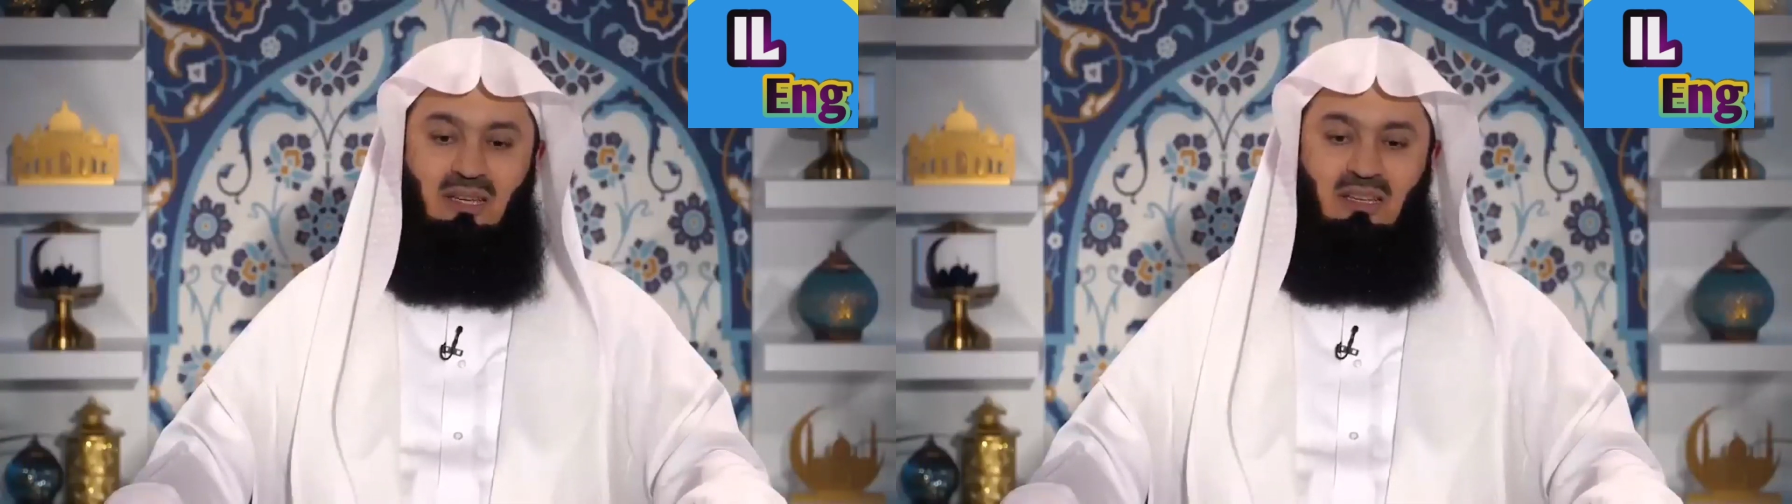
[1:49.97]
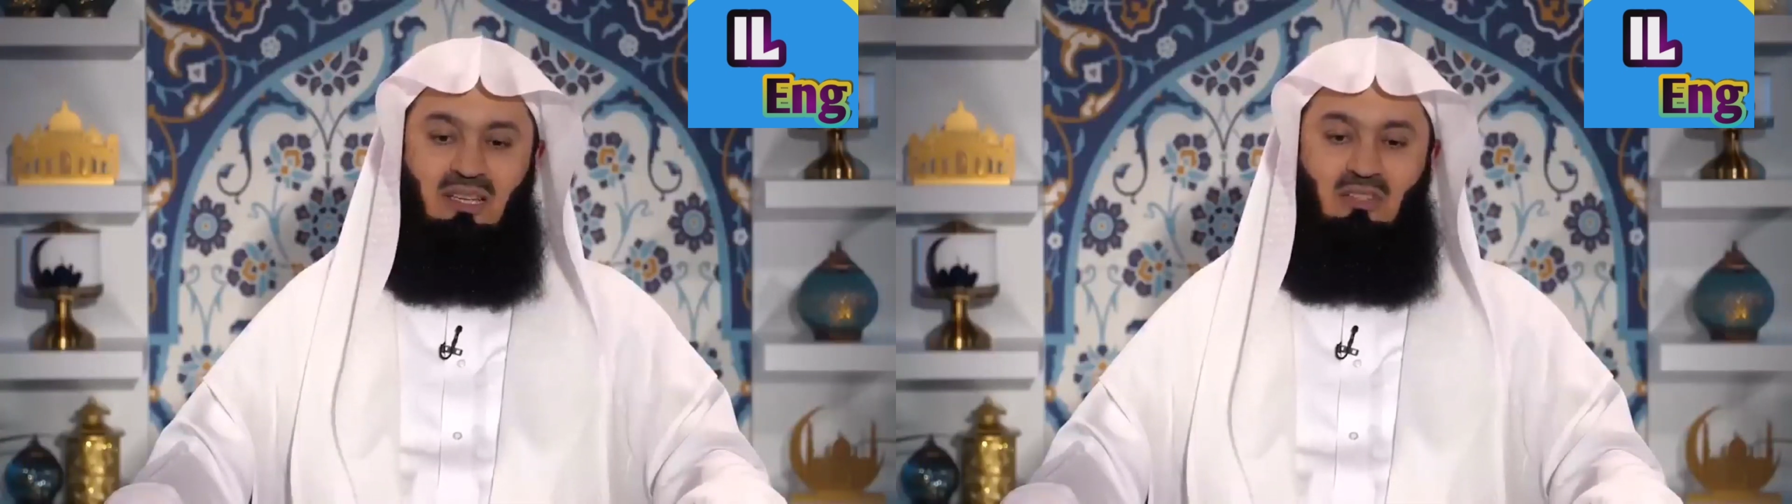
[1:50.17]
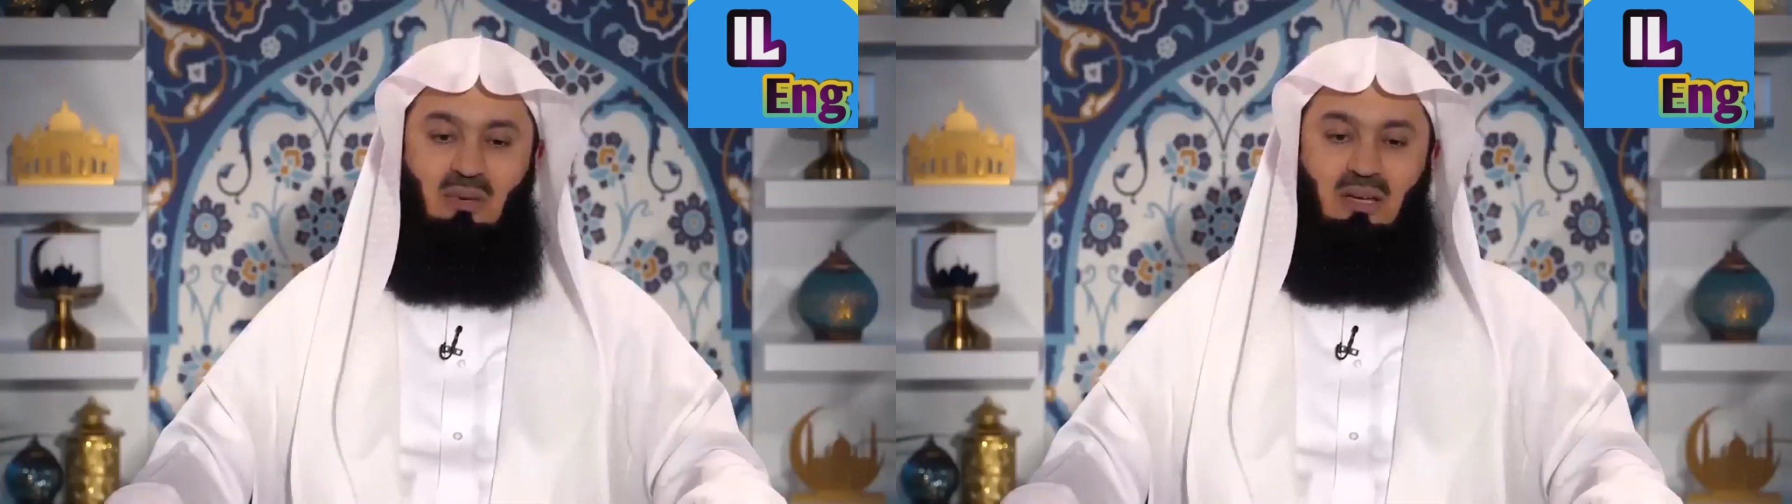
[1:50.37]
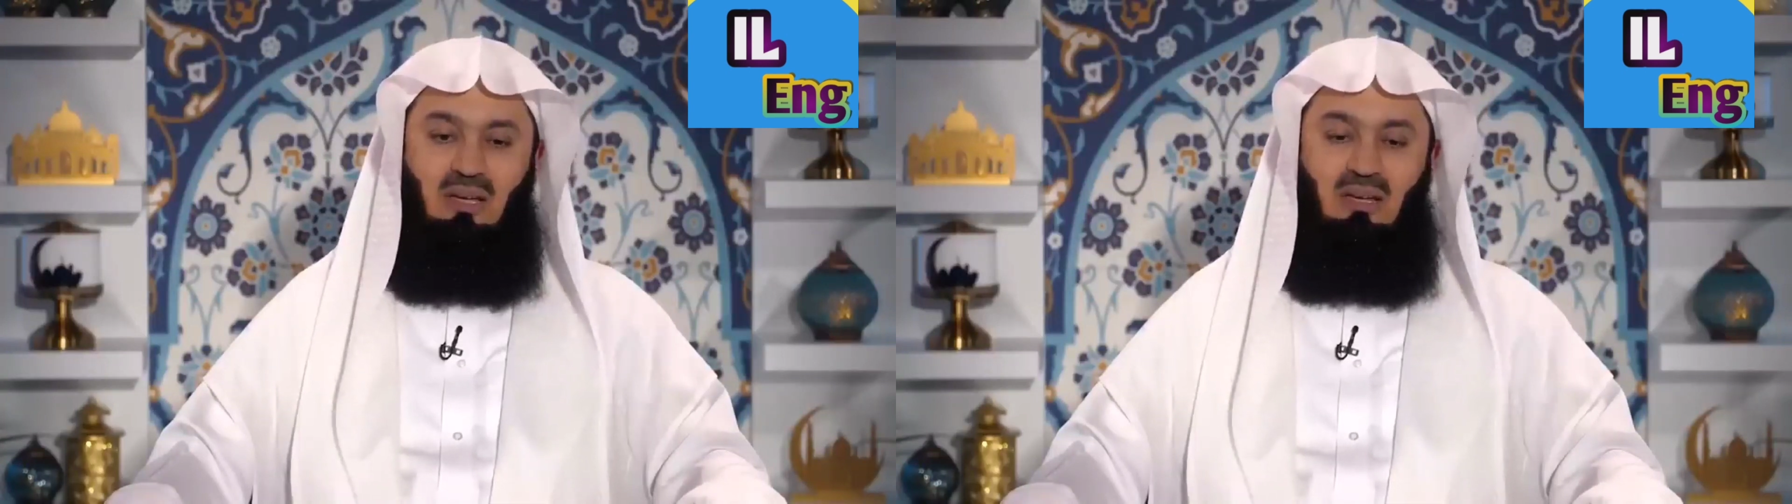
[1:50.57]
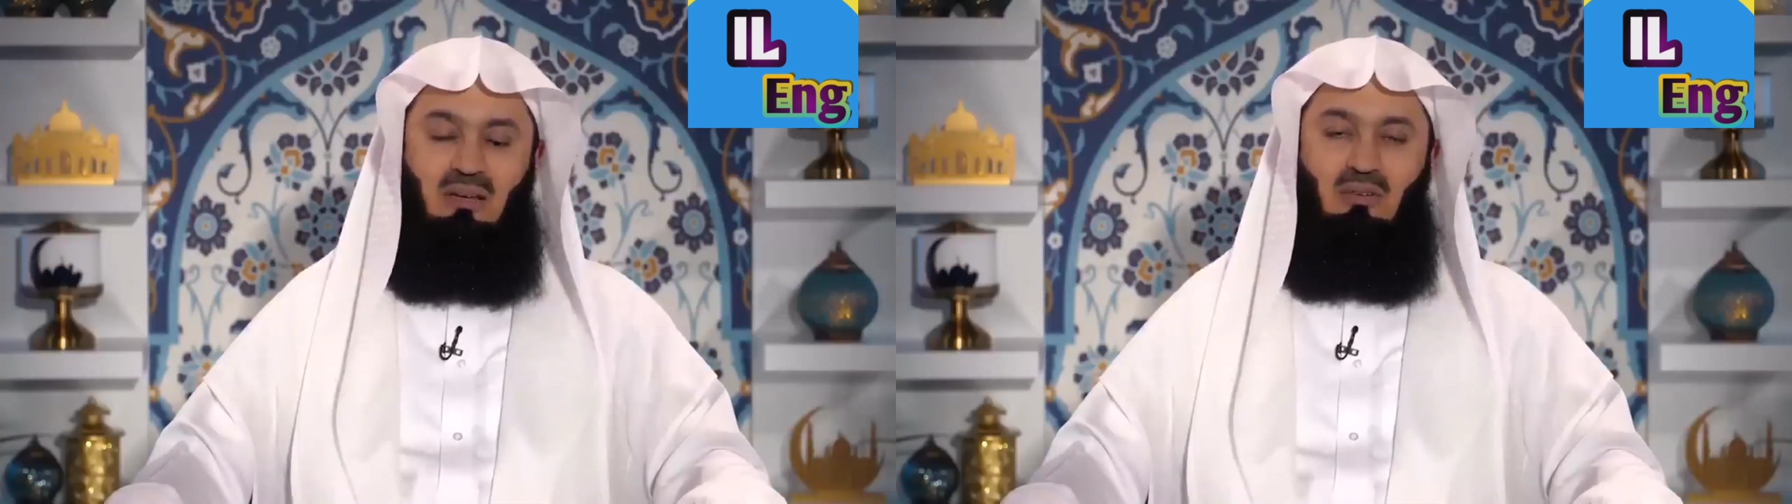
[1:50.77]
And that's why
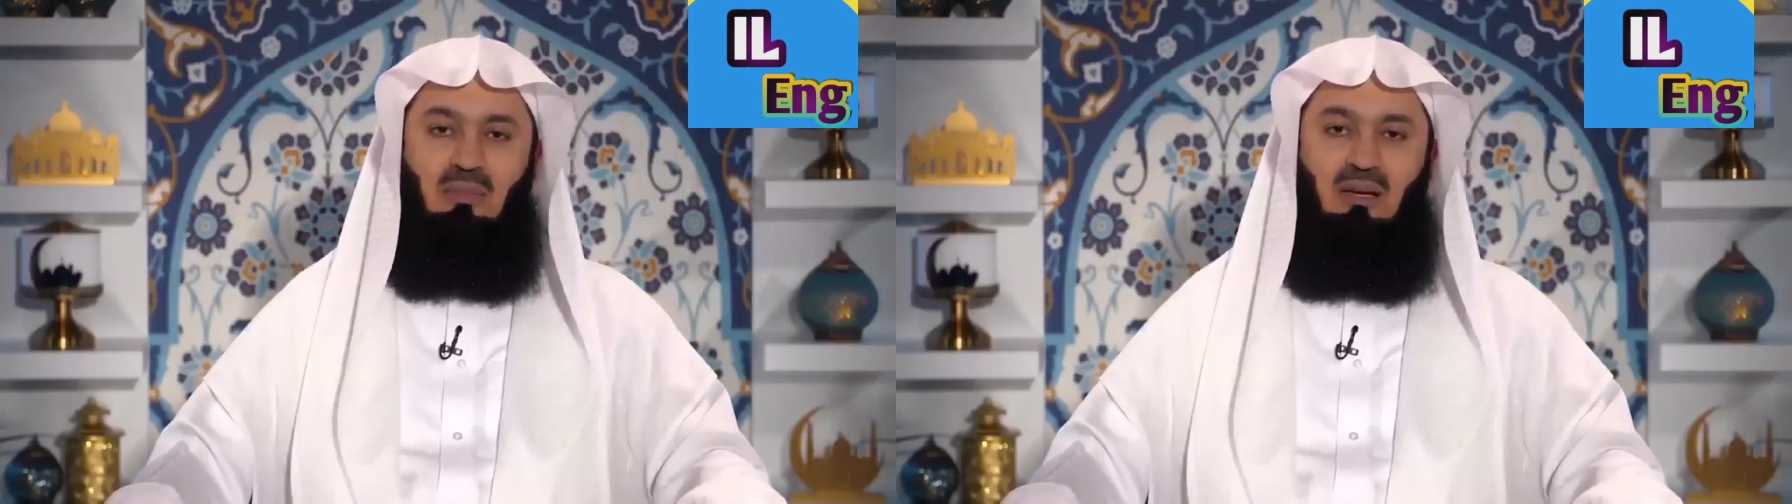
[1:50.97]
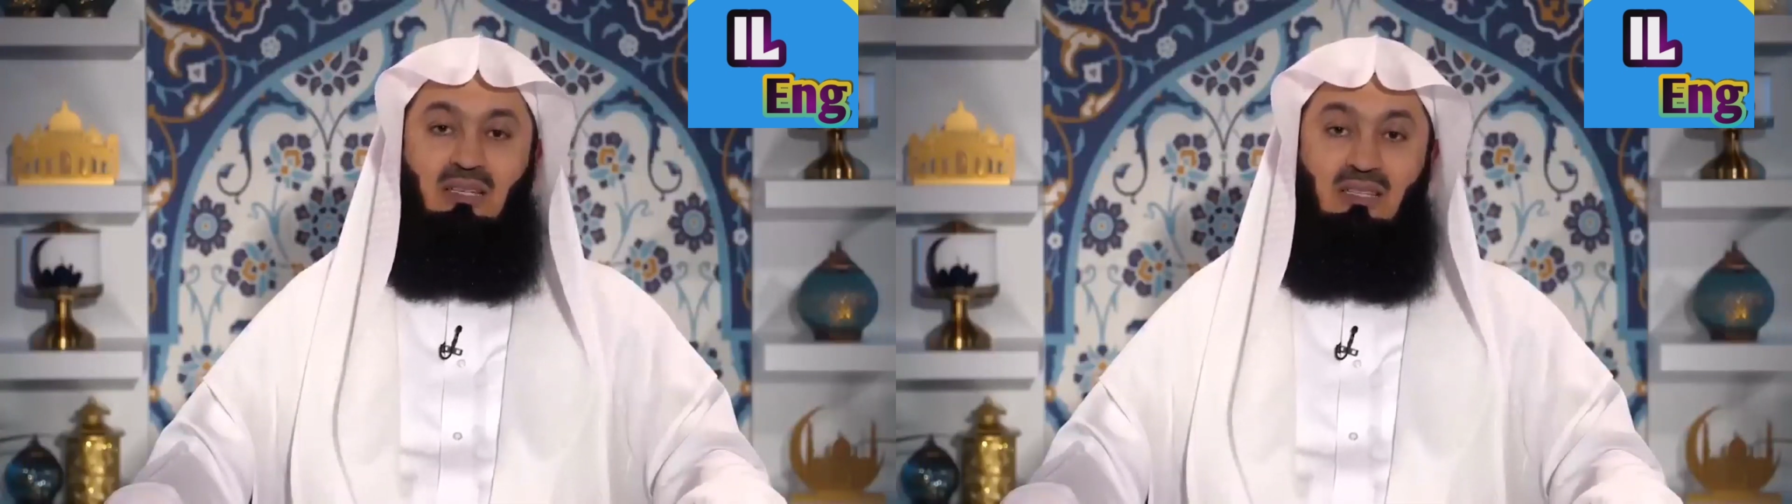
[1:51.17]
Allah Almighty